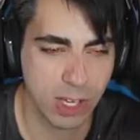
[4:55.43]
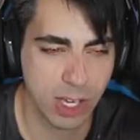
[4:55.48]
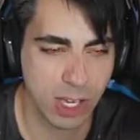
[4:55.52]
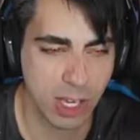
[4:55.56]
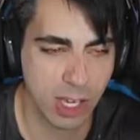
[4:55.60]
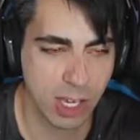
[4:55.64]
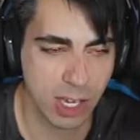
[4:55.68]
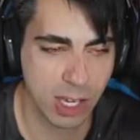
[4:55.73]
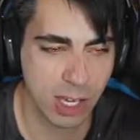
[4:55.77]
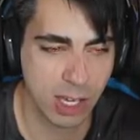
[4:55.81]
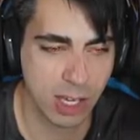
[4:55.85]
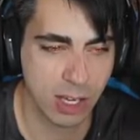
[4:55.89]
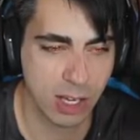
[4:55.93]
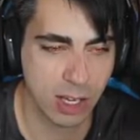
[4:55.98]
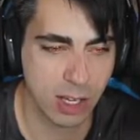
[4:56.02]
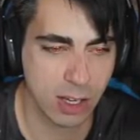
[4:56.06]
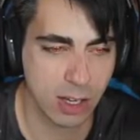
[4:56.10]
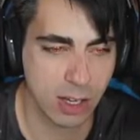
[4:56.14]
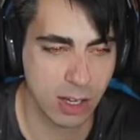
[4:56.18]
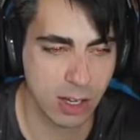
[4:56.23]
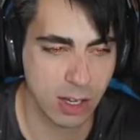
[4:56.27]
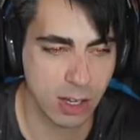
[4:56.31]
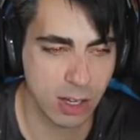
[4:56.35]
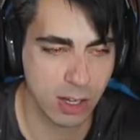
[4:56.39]
And
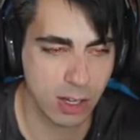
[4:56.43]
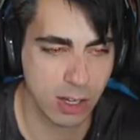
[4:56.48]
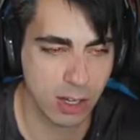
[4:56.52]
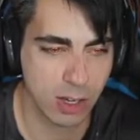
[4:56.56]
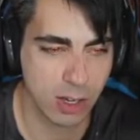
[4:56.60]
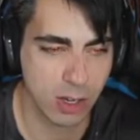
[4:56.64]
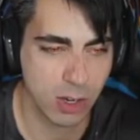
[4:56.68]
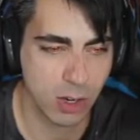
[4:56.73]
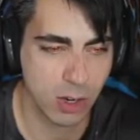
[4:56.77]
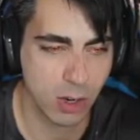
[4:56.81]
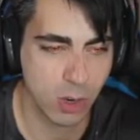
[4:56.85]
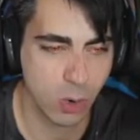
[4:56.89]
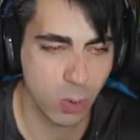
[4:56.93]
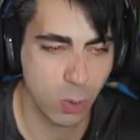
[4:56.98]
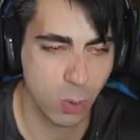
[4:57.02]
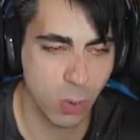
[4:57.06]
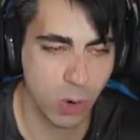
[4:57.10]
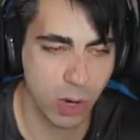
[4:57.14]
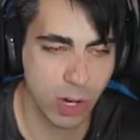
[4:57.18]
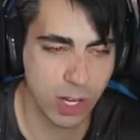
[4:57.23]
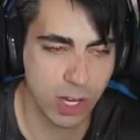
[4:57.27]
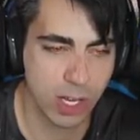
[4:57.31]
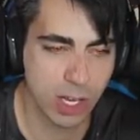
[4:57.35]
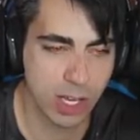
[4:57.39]

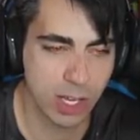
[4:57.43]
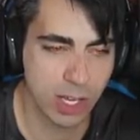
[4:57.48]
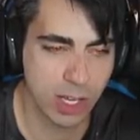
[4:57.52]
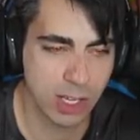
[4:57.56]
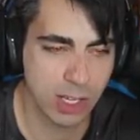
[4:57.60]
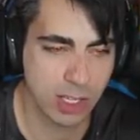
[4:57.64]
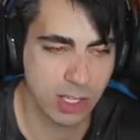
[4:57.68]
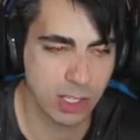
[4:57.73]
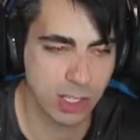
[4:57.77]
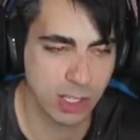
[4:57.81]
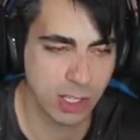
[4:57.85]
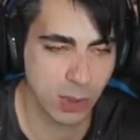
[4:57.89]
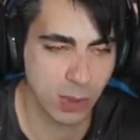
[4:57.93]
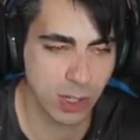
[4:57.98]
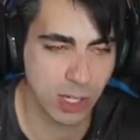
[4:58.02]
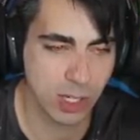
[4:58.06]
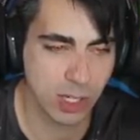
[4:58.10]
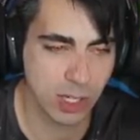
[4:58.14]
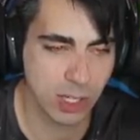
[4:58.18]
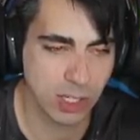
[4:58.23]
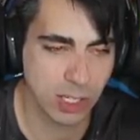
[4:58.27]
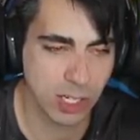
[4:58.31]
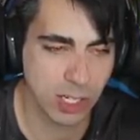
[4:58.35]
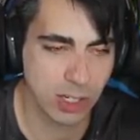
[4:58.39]
one is you can
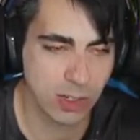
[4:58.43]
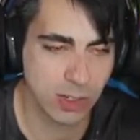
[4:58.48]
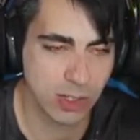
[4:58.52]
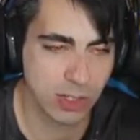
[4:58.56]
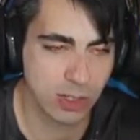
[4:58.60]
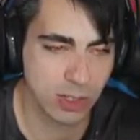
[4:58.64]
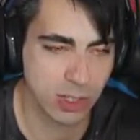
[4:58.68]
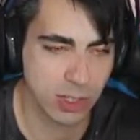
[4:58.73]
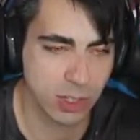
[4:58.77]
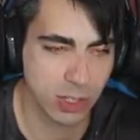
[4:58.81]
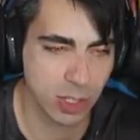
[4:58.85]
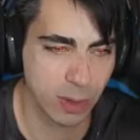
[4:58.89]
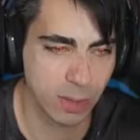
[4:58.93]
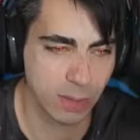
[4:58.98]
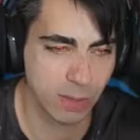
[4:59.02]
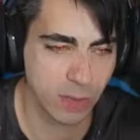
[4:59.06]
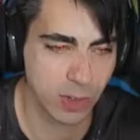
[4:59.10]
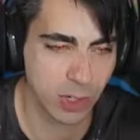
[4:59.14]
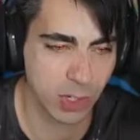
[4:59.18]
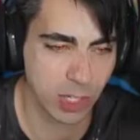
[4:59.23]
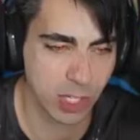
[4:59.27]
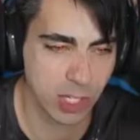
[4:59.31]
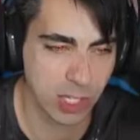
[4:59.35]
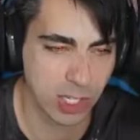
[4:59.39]
continuously jump
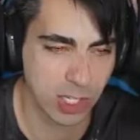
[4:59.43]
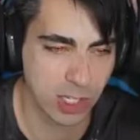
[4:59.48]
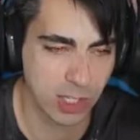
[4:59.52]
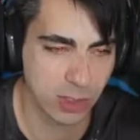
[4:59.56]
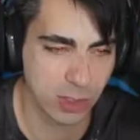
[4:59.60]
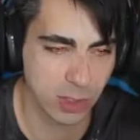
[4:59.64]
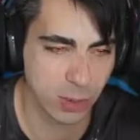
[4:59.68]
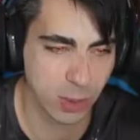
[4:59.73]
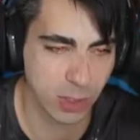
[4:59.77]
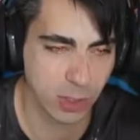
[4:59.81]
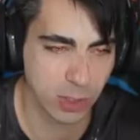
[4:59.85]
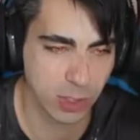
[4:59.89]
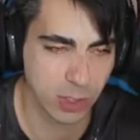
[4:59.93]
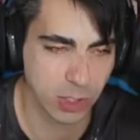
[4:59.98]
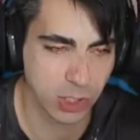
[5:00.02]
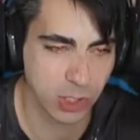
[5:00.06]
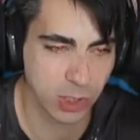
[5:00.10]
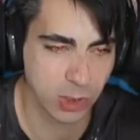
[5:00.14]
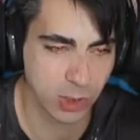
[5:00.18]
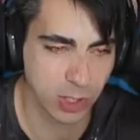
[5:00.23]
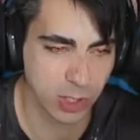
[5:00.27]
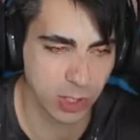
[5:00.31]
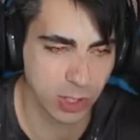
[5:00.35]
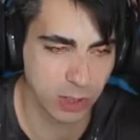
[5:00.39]
very easily while you're
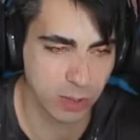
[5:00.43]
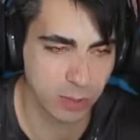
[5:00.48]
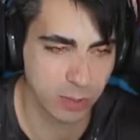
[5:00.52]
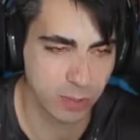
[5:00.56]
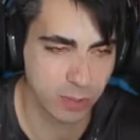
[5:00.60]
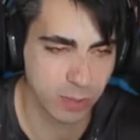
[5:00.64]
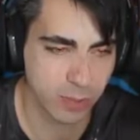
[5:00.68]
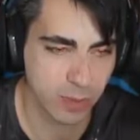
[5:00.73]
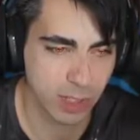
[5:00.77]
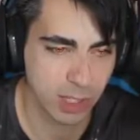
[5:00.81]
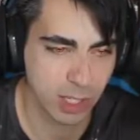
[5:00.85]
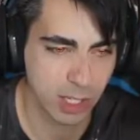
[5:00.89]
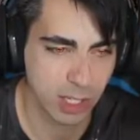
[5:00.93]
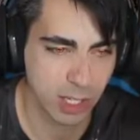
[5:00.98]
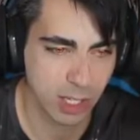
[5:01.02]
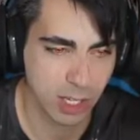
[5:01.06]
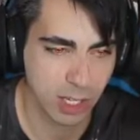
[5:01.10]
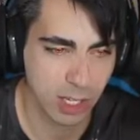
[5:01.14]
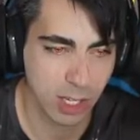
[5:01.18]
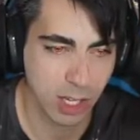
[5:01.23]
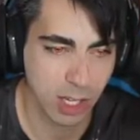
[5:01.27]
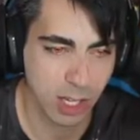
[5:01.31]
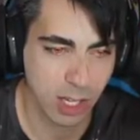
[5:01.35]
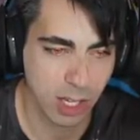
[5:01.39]
shooting.
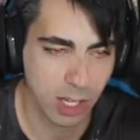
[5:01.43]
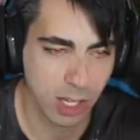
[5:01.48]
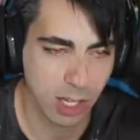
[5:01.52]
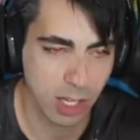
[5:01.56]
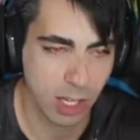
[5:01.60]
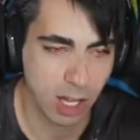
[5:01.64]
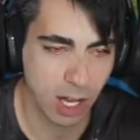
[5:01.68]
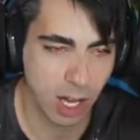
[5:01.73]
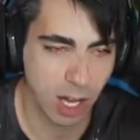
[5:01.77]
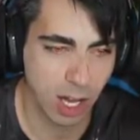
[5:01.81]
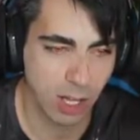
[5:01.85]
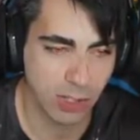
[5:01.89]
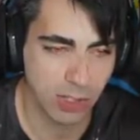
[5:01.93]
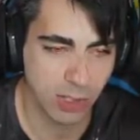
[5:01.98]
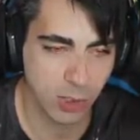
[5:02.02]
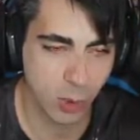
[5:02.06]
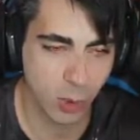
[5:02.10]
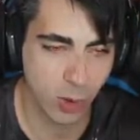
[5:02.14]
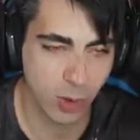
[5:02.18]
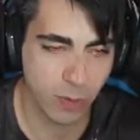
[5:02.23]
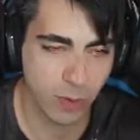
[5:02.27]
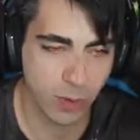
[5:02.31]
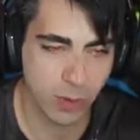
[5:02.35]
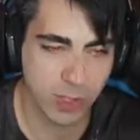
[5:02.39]
So
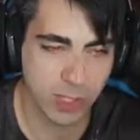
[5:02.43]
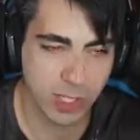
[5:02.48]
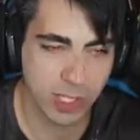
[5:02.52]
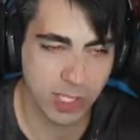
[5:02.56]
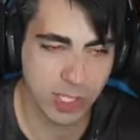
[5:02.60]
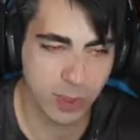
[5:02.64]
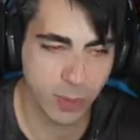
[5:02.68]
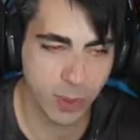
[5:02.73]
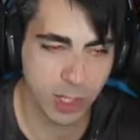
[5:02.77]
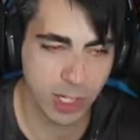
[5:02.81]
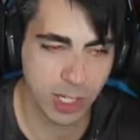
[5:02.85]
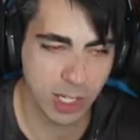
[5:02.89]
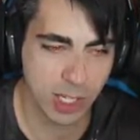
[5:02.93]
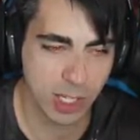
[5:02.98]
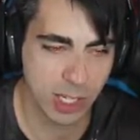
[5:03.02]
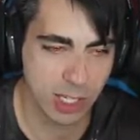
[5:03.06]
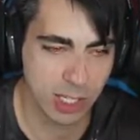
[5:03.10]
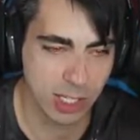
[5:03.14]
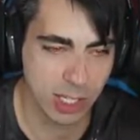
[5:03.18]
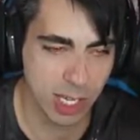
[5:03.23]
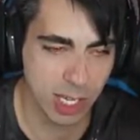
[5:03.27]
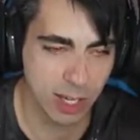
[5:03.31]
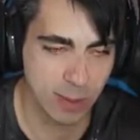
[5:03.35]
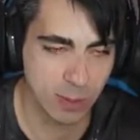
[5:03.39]
if you see somebody
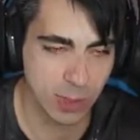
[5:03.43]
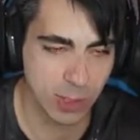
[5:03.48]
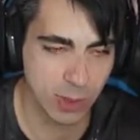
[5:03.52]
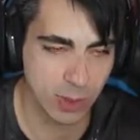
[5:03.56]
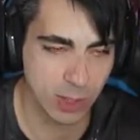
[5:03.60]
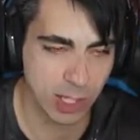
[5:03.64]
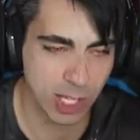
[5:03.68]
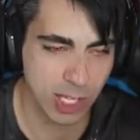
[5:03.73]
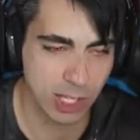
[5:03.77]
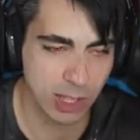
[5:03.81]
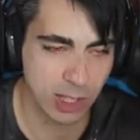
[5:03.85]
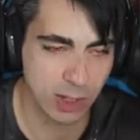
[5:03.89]
in game doing that,